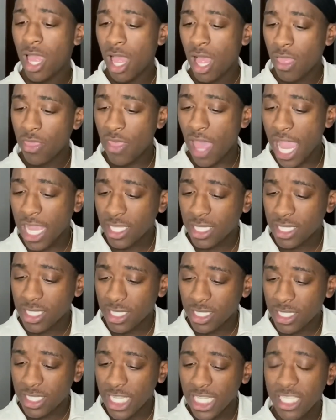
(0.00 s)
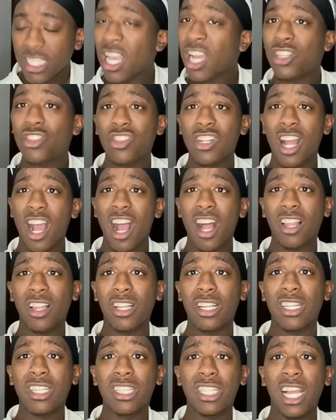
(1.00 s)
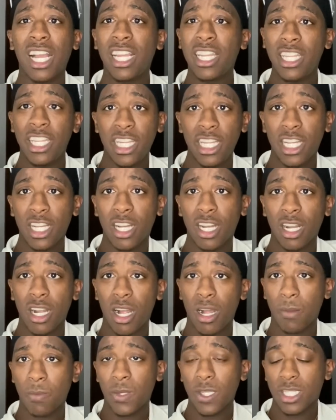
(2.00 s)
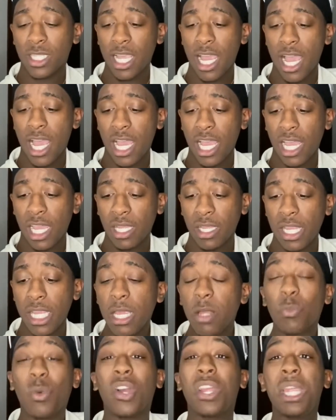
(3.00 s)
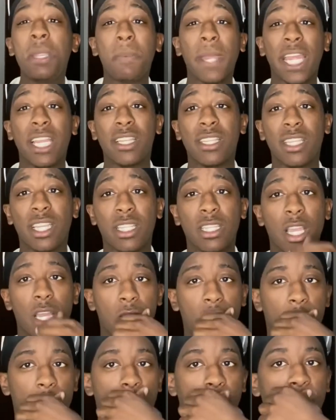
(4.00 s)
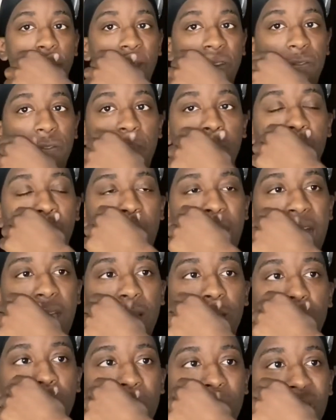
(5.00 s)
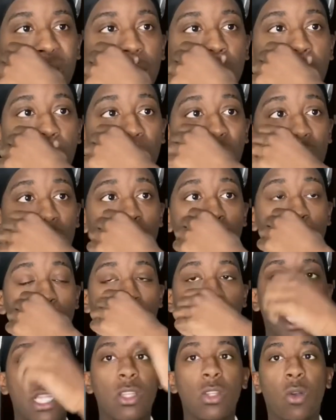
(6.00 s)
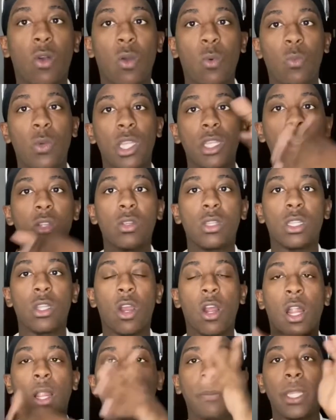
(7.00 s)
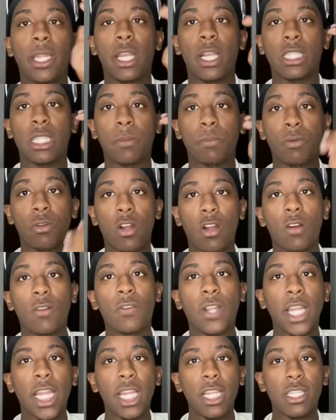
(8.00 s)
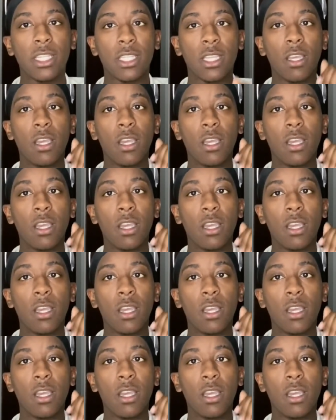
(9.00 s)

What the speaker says: That's $600 a year. This guy, he paid $650. I don't know. And it also depends on when you start, because it prorates